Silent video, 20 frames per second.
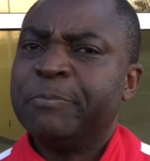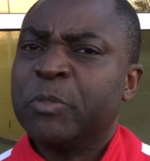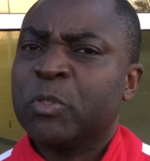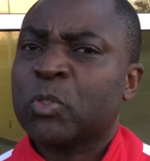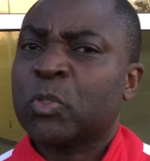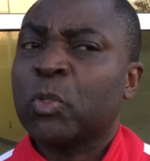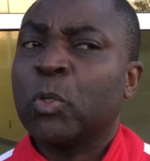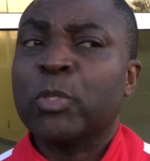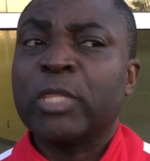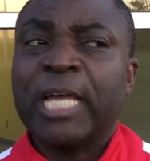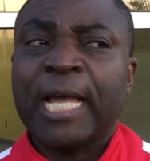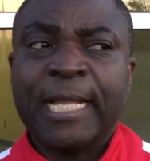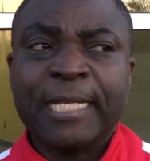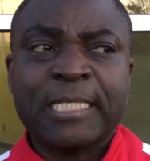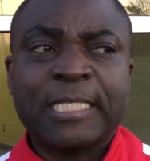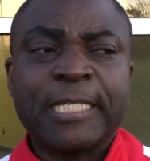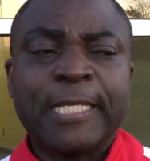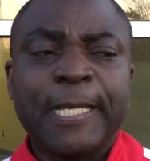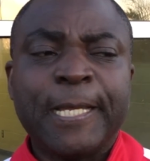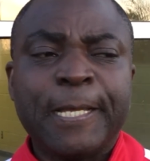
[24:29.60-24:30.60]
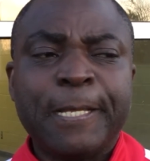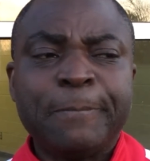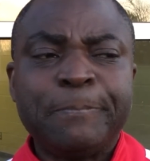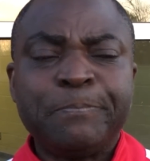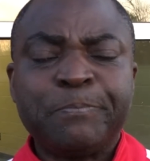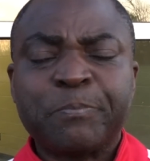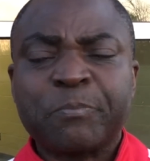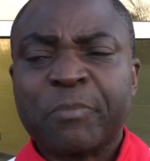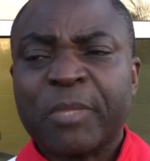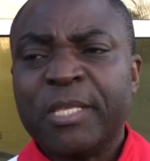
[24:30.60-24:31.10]
so that
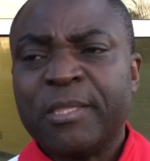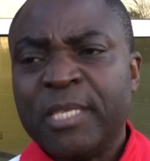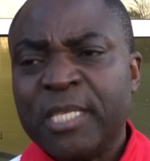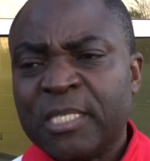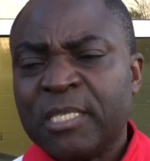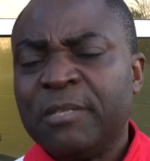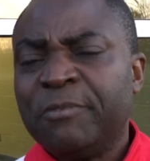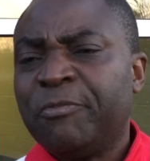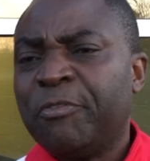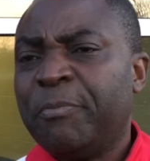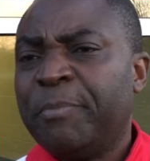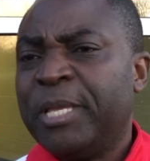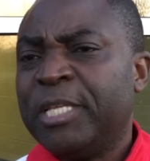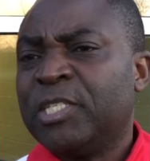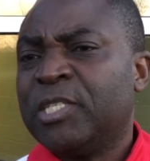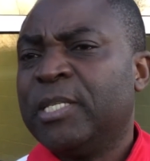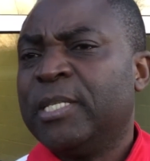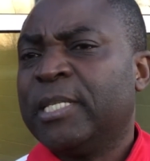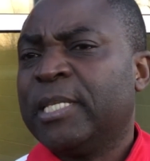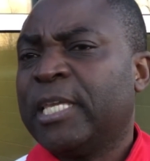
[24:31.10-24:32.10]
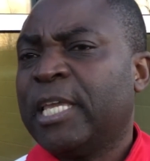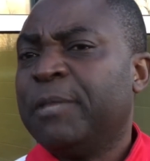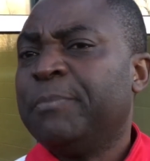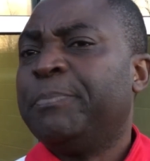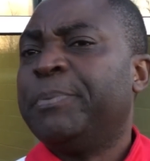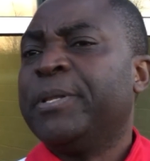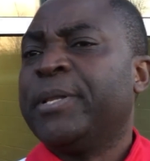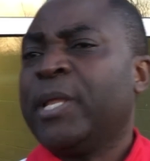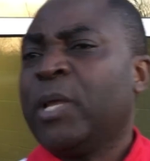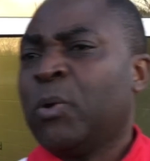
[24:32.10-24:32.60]
this information can
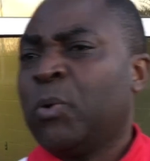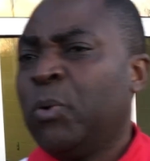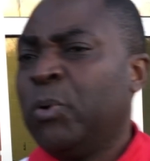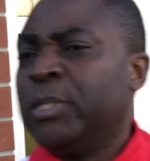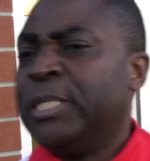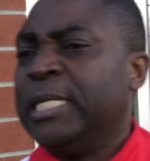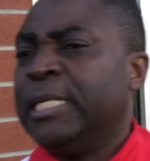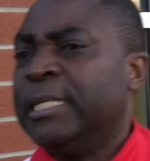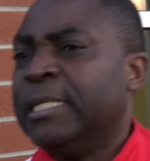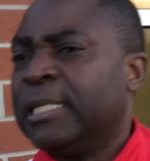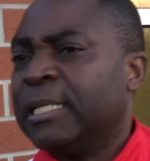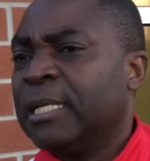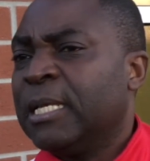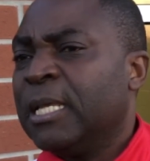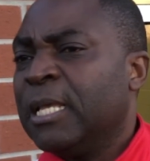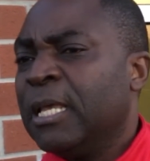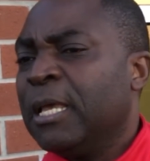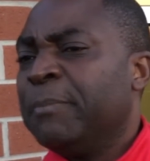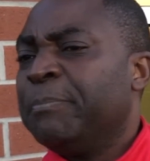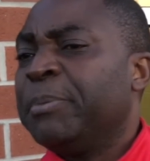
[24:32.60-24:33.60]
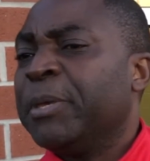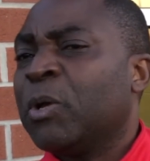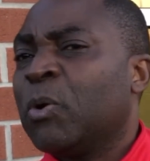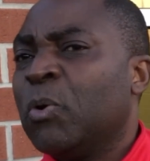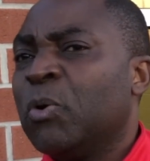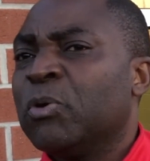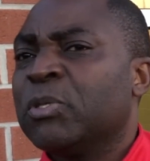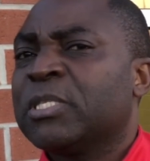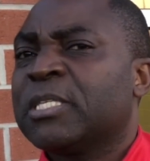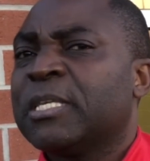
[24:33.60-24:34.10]
be recorded,
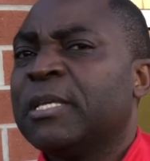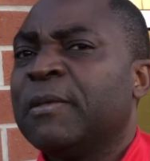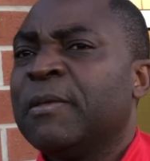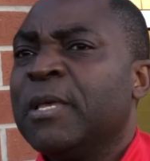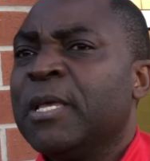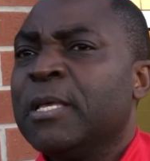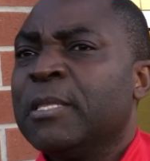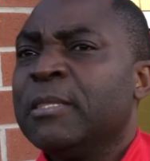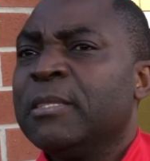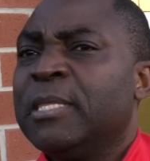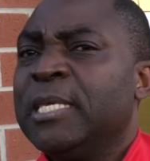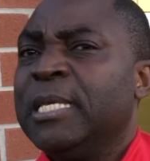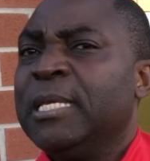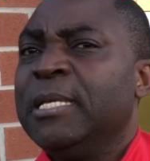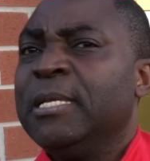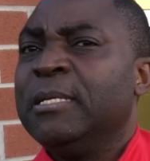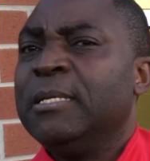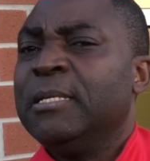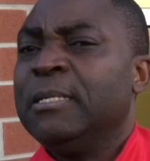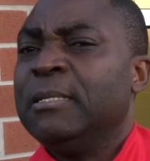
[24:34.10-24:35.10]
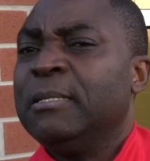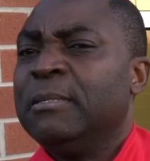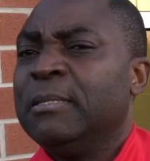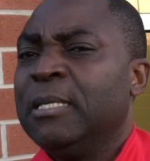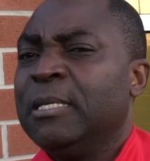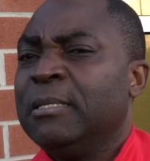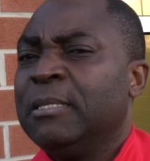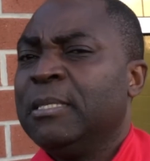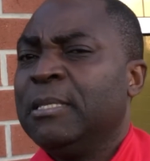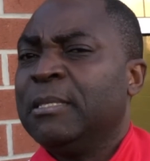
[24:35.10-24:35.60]
because the
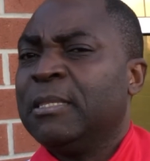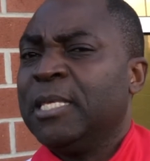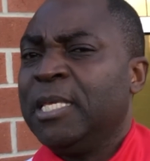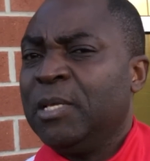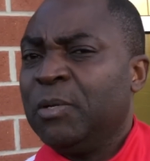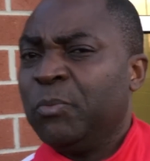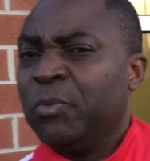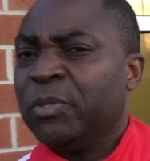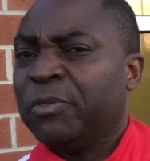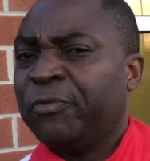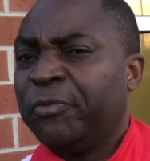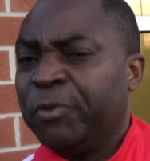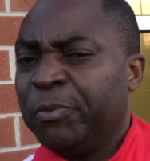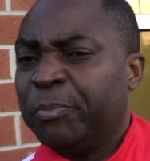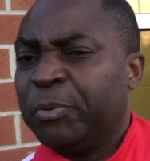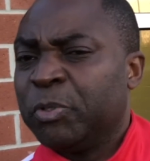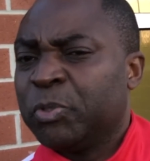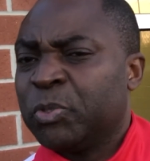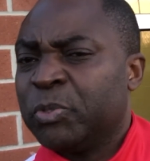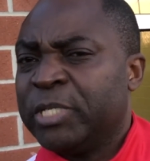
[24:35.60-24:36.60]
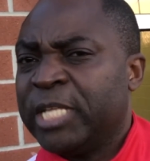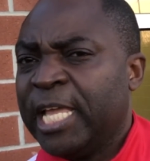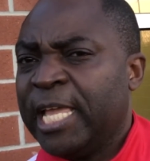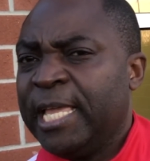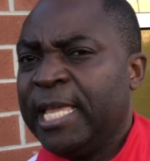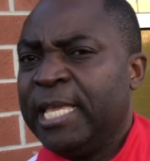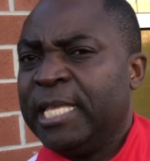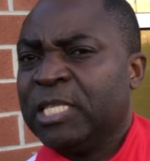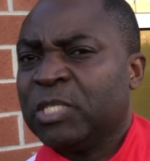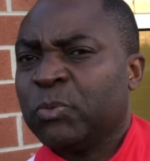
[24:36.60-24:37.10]
thing with football
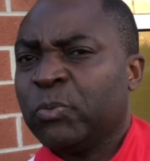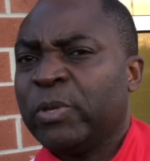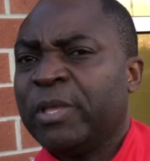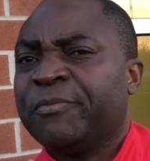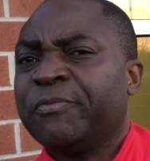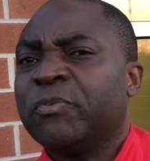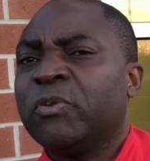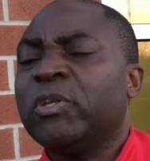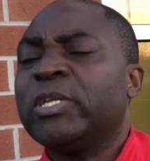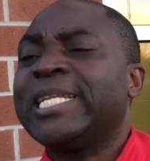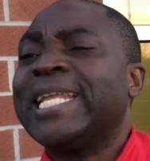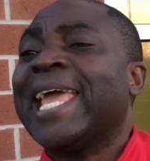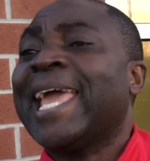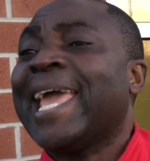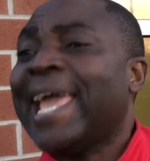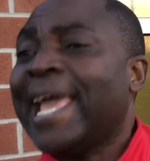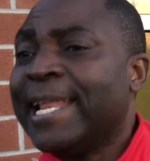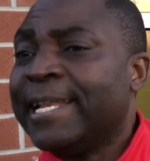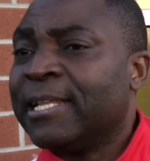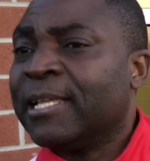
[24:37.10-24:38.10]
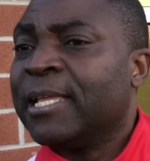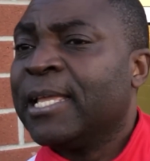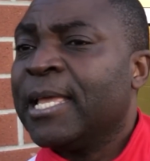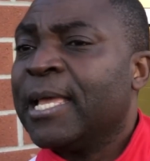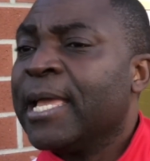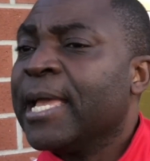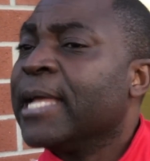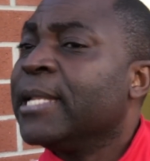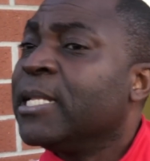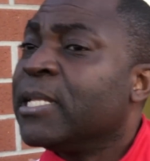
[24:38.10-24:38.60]
today is we have not had
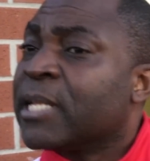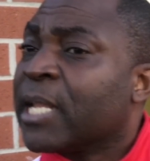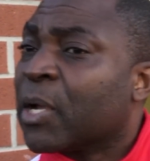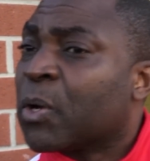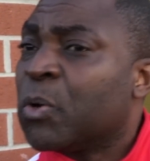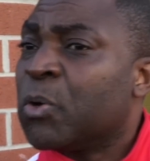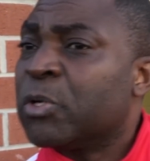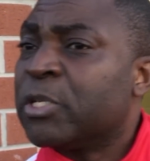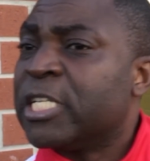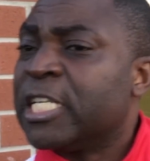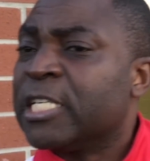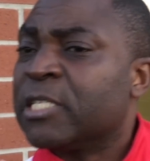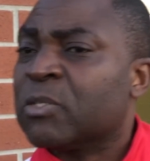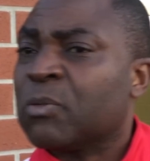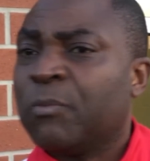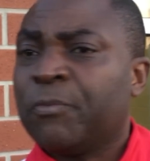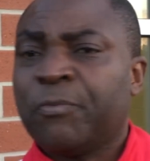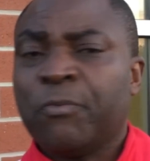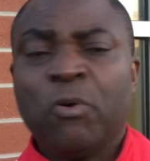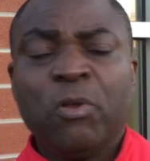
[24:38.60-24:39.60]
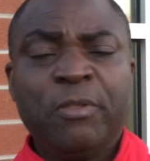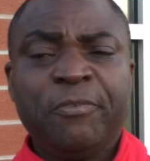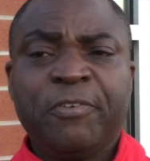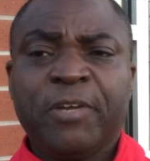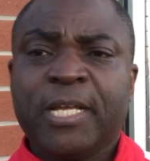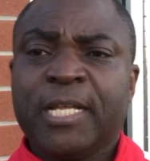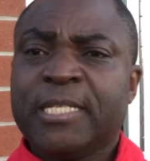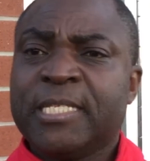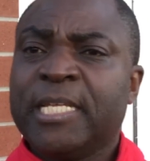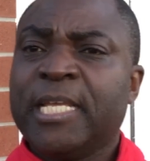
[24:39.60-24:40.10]
any recordings of Oliver
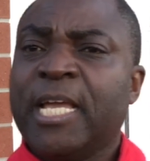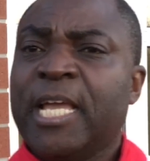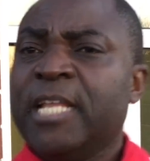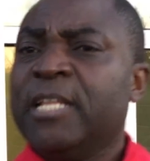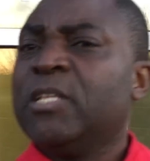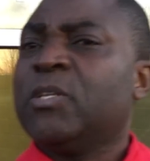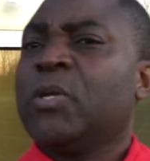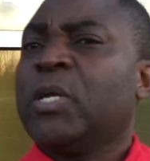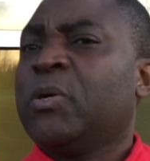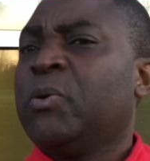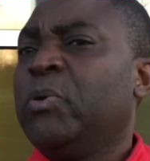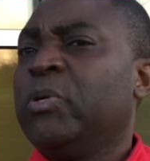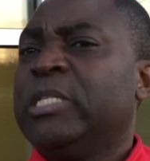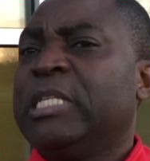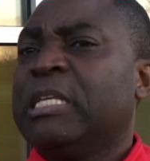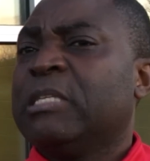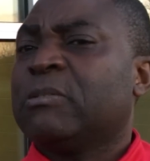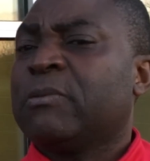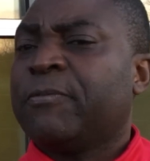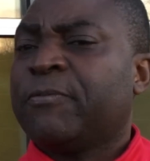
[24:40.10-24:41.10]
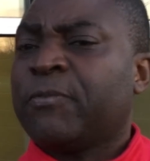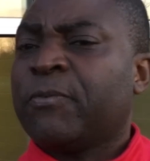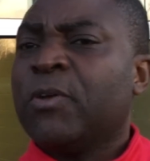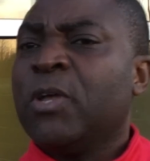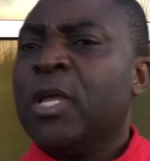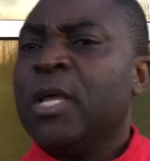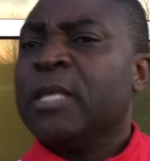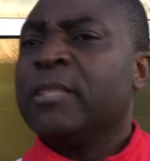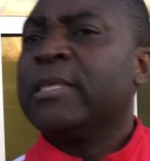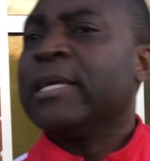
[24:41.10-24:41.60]
Kateya, any recordings of
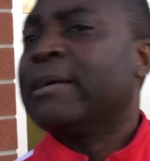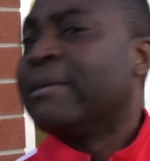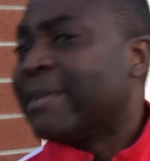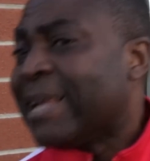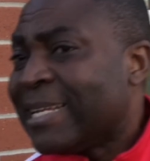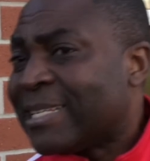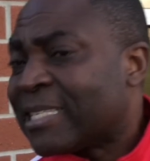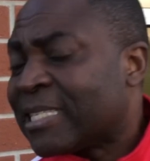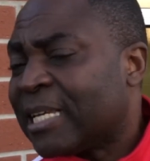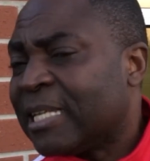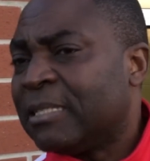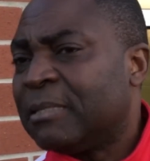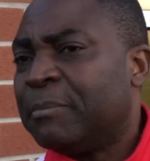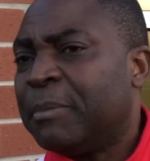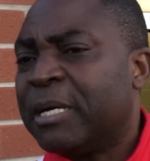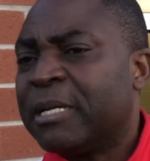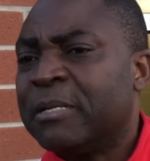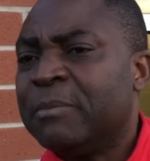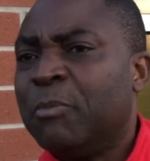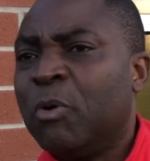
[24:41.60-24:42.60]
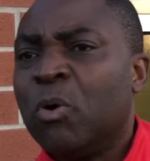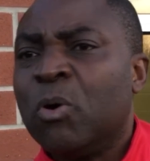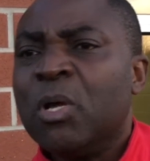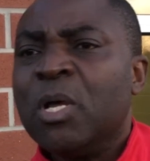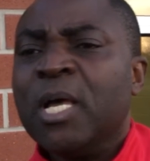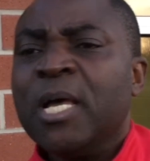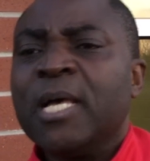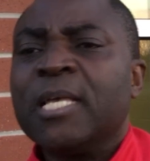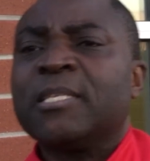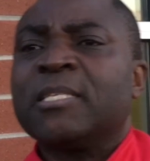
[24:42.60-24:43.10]
the great Sandy Marimo,
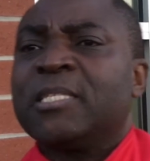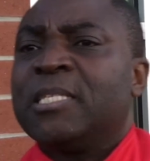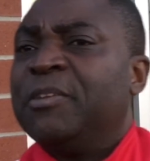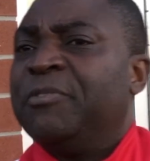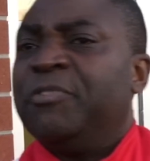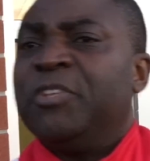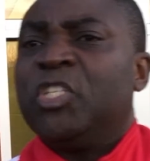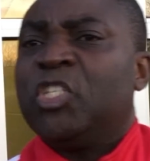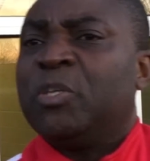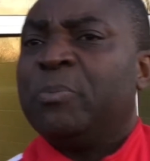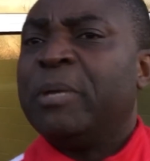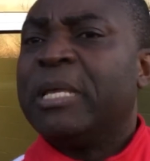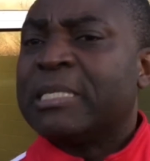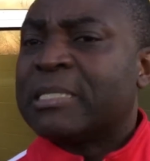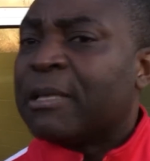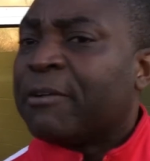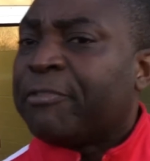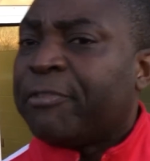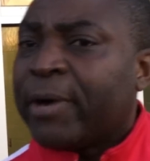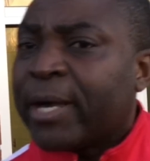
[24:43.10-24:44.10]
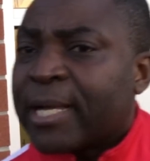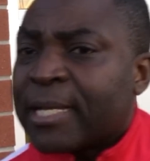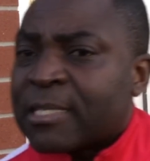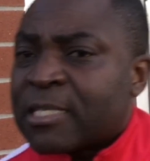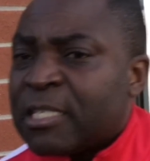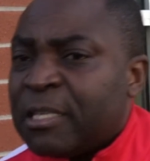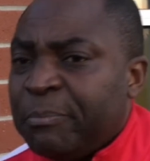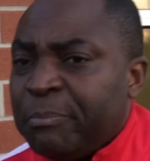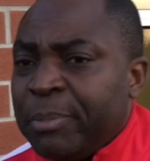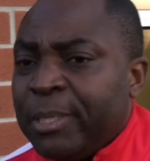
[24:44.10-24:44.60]
Stephen Chimeza, Faka
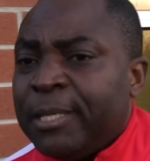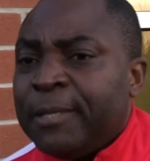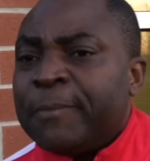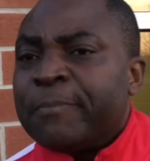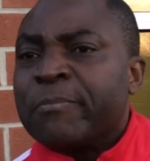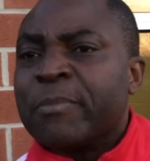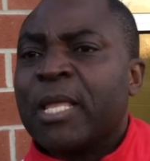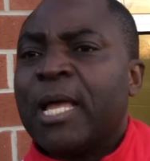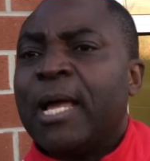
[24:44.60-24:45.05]
Simbi,